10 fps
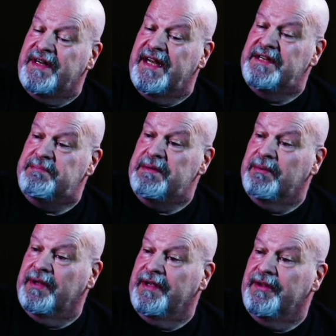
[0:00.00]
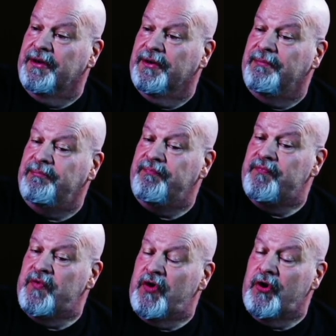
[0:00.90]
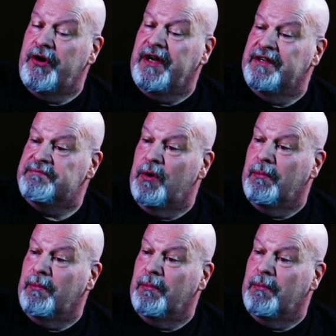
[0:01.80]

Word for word: people in their hernias moment.